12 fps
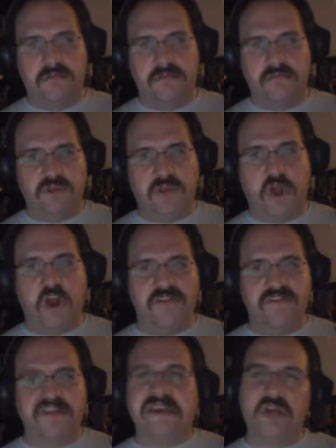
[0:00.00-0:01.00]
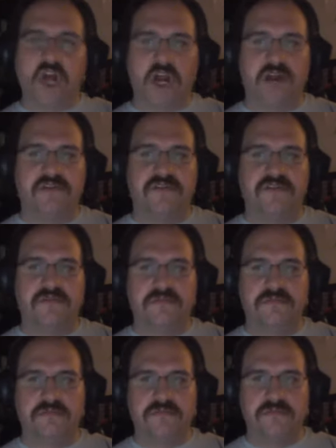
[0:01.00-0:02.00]
little R C cars,
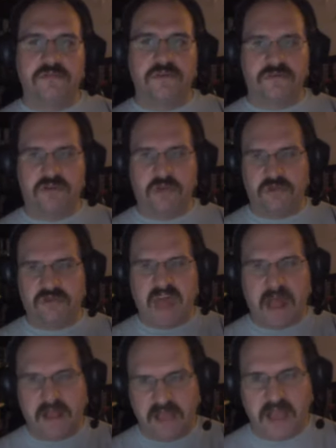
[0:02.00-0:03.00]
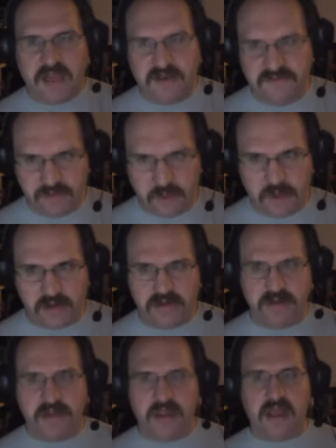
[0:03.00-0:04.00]
or the, that kind of look,
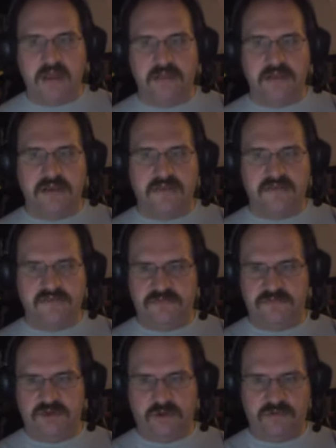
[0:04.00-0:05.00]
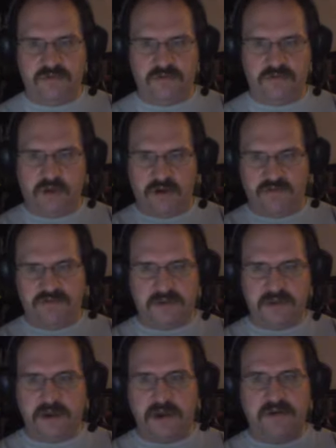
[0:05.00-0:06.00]
at least. You know, the R C
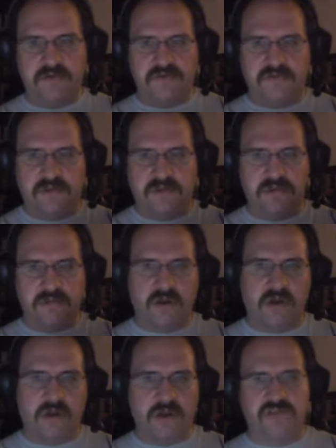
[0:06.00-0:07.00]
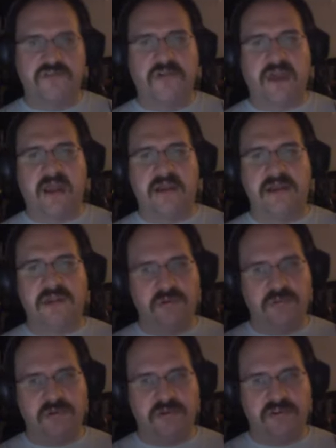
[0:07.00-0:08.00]
cars that are on a track and you
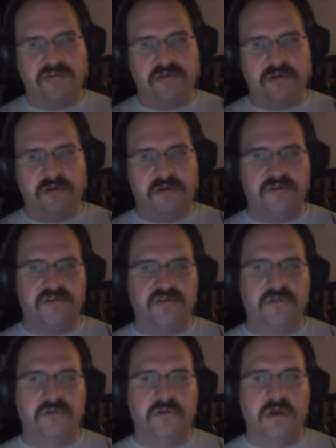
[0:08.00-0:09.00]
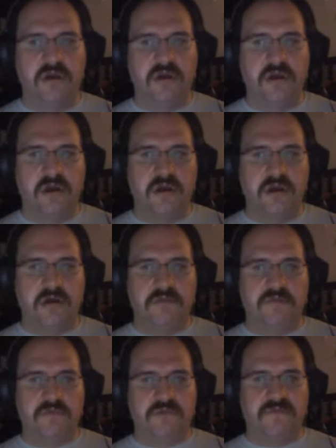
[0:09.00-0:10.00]
pull a trigger to
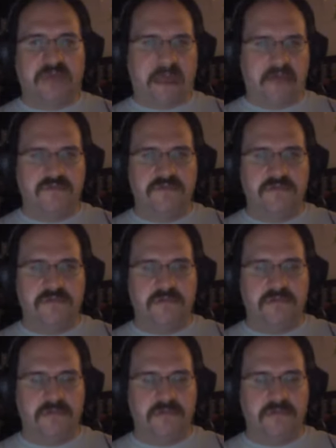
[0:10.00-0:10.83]
move fast.